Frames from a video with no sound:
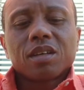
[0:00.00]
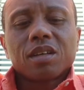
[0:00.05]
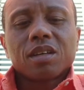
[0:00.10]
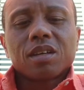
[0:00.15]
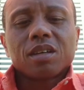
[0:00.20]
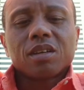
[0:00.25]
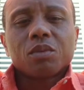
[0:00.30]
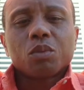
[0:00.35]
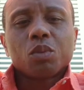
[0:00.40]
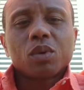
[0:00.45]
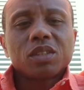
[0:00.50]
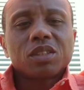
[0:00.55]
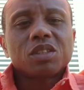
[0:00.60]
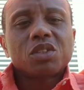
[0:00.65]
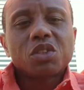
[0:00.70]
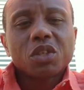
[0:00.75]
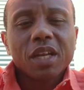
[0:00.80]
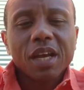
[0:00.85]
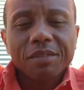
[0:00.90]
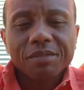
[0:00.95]

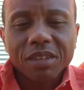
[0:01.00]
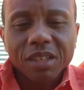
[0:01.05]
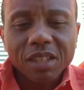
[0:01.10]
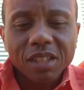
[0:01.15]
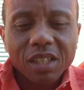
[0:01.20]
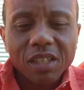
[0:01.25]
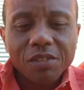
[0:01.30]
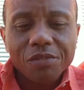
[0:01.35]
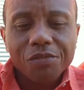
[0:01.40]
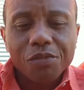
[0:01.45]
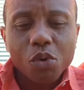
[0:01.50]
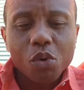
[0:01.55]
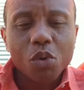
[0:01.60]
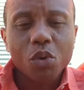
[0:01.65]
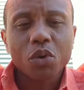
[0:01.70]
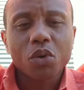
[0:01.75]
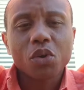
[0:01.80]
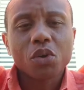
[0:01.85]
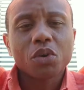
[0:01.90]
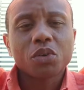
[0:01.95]
ones that you'd have to lean
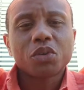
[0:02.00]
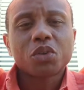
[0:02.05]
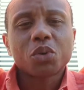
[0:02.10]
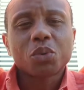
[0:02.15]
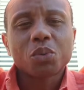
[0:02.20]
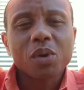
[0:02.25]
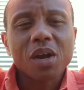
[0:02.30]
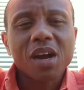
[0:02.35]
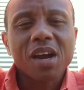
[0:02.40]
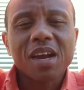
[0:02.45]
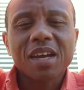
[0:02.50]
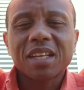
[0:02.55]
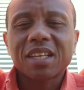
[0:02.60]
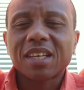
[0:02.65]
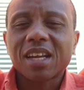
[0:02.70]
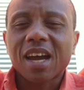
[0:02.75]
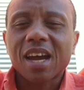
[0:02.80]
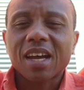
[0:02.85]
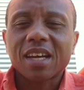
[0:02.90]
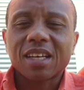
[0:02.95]
forward on to ride,
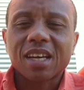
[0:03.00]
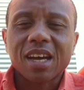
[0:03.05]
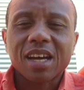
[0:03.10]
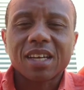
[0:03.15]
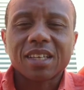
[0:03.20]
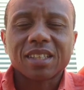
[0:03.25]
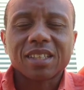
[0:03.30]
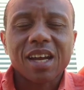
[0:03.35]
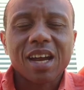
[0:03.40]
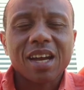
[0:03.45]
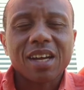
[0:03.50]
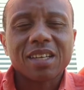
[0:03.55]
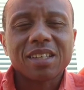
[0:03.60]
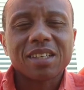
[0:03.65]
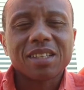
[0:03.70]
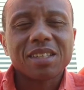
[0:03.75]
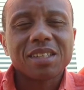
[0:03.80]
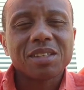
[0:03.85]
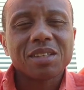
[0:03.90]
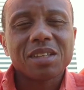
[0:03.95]
and
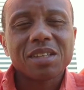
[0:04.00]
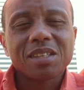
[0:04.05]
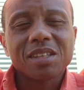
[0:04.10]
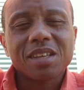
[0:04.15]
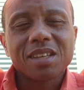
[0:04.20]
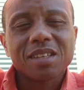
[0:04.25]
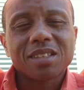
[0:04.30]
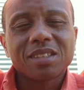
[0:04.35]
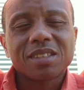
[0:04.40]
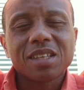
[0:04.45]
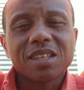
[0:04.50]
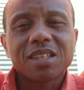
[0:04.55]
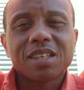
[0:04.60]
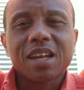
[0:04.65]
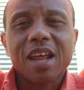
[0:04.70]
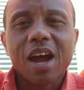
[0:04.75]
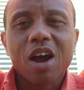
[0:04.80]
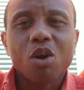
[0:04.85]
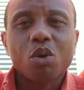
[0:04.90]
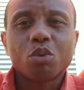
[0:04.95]
it
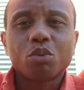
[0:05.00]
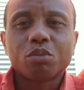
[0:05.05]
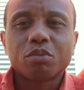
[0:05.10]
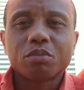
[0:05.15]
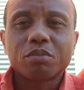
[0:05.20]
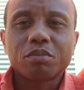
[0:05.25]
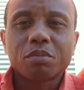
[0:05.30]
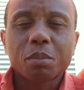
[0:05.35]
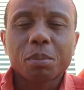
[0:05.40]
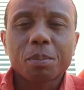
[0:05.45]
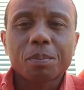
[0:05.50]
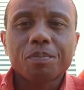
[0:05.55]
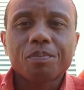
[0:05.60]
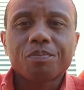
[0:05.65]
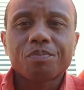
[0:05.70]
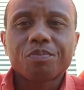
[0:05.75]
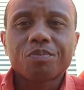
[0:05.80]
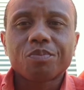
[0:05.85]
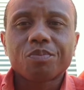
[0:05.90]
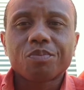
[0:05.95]
extended out
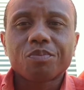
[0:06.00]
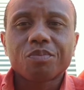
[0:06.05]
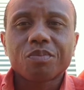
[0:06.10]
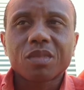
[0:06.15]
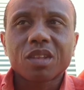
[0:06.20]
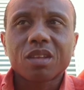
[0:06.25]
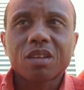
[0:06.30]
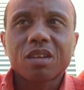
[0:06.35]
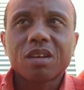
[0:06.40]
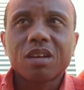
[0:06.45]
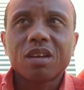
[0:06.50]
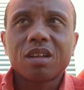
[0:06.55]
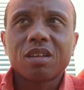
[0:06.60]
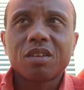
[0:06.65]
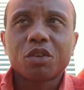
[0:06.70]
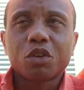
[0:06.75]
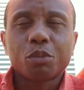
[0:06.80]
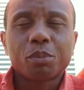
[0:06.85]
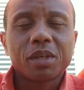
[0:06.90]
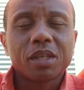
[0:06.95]

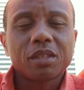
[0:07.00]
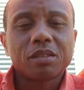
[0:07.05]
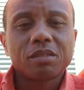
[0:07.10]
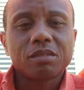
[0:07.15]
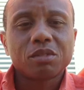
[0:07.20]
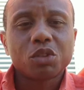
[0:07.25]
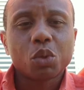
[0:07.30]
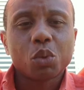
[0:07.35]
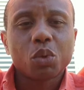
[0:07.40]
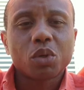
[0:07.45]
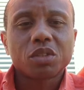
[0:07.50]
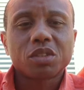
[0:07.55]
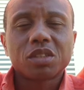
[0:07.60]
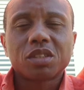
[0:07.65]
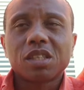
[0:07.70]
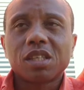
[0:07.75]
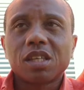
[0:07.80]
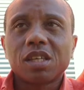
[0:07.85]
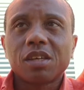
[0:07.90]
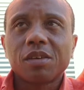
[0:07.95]
a little bit
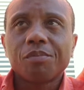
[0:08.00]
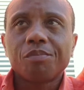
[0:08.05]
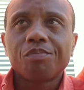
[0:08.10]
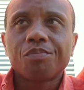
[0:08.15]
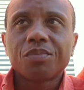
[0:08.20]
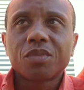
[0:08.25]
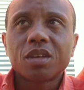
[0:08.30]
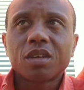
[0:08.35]
towards the